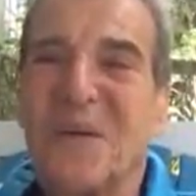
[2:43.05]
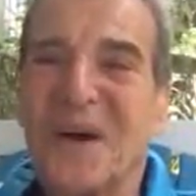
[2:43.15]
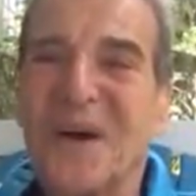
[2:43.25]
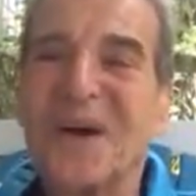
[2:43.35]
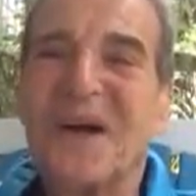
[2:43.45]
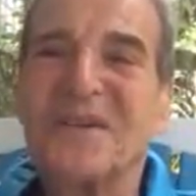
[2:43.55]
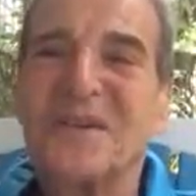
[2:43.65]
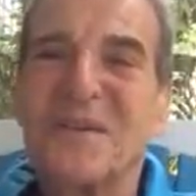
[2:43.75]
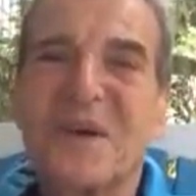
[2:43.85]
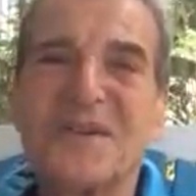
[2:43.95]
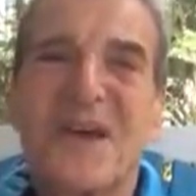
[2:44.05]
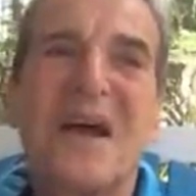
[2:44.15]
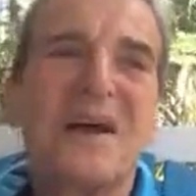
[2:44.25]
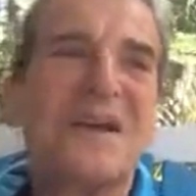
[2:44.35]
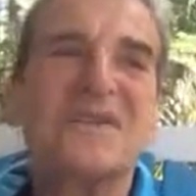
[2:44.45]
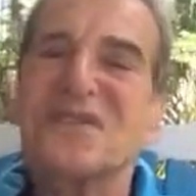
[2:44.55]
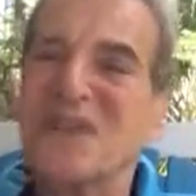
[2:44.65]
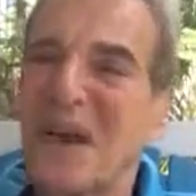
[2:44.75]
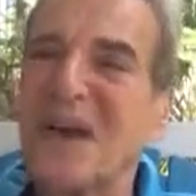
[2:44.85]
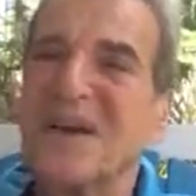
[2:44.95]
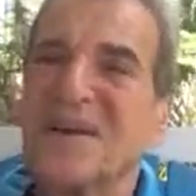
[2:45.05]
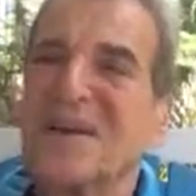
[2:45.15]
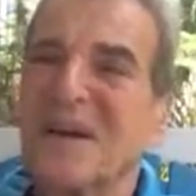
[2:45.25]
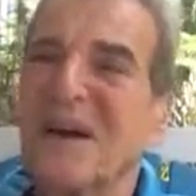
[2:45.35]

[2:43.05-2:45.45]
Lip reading: point it out to you because Al gets slighted